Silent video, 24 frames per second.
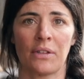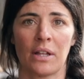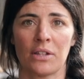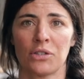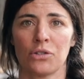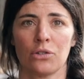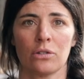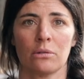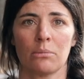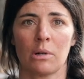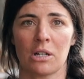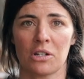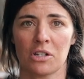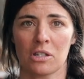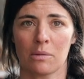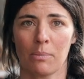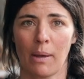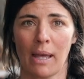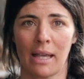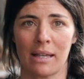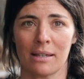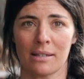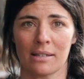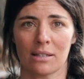That's too much
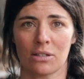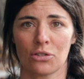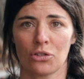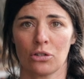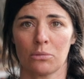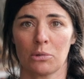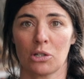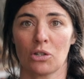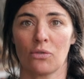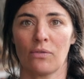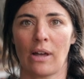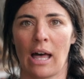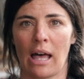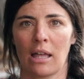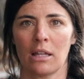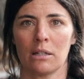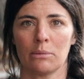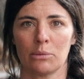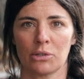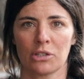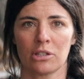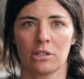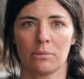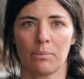space. It's too much
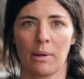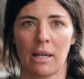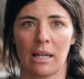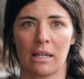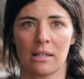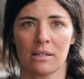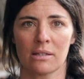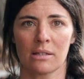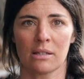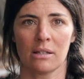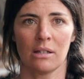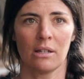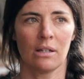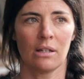valuable space.